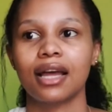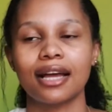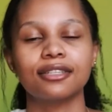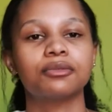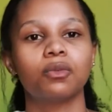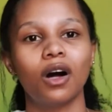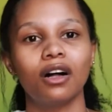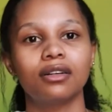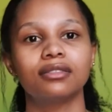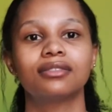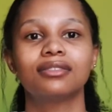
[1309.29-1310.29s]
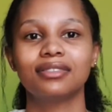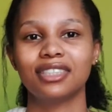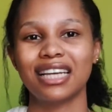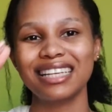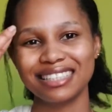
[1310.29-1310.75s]
as well,
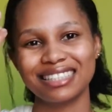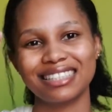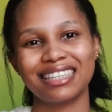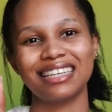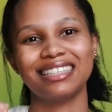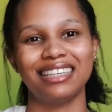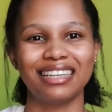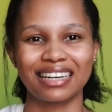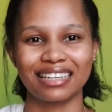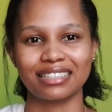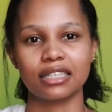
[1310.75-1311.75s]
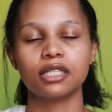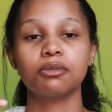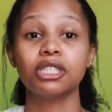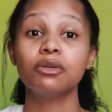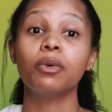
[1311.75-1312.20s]
just say decrease,
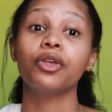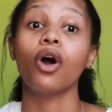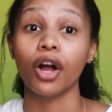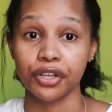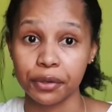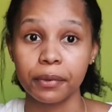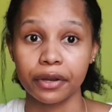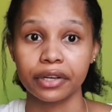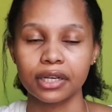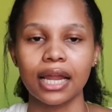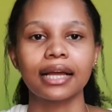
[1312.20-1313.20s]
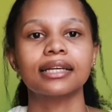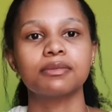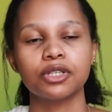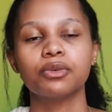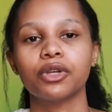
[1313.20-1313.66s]
especially when you're on your period. Like,
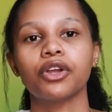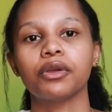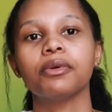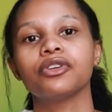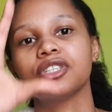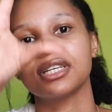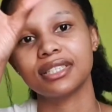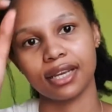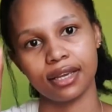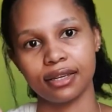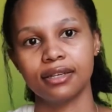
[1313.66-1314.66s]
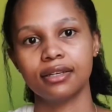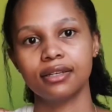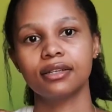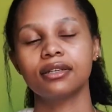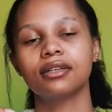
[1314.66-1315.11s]
especially when you're on your period, just
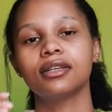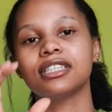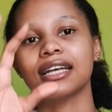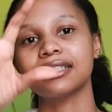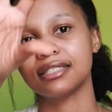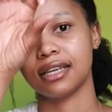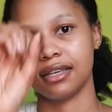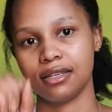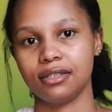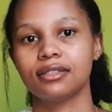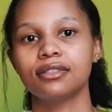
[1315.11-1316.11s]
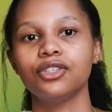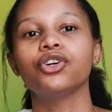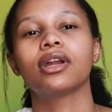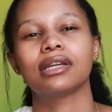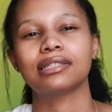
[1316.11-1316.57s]
say,
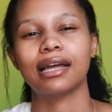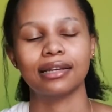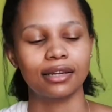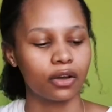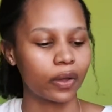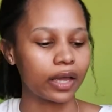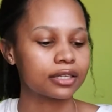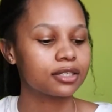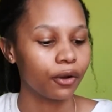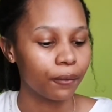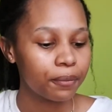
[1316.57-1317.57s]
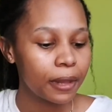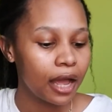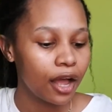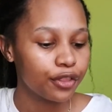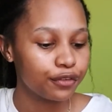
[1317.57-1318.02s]
you understand? Okay, so
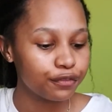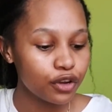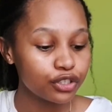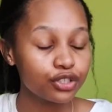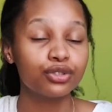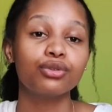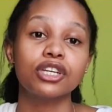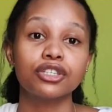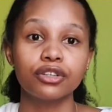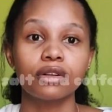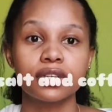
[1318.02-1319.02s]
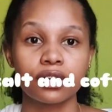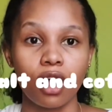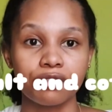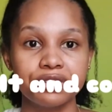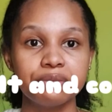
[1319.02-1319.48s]
the first two is salt and
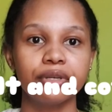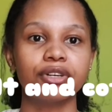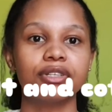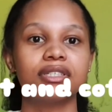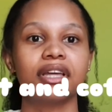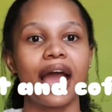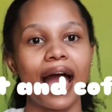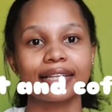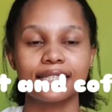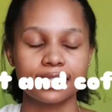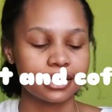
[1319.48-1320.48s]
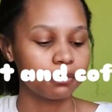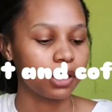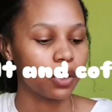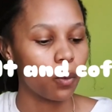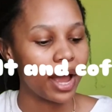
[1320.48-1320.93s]
coffee, because they act in a
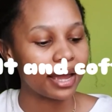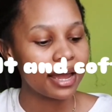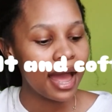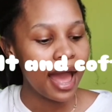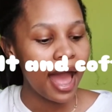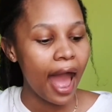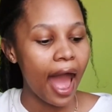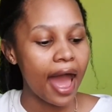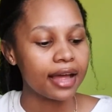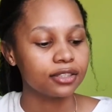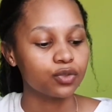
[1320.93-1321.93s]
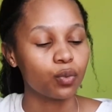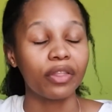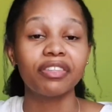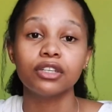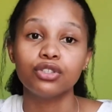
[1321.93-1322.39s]
similar way. And
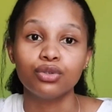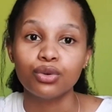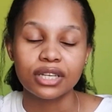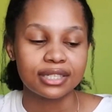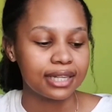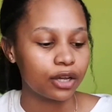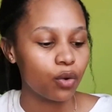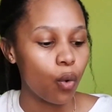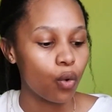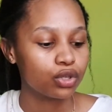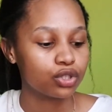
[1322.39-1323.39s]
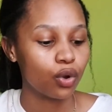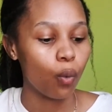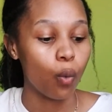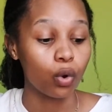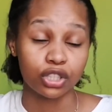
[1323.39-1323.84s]
what they do is they cause
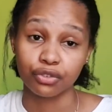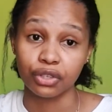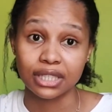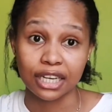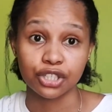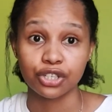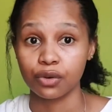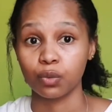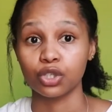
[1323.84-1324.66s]
water retention,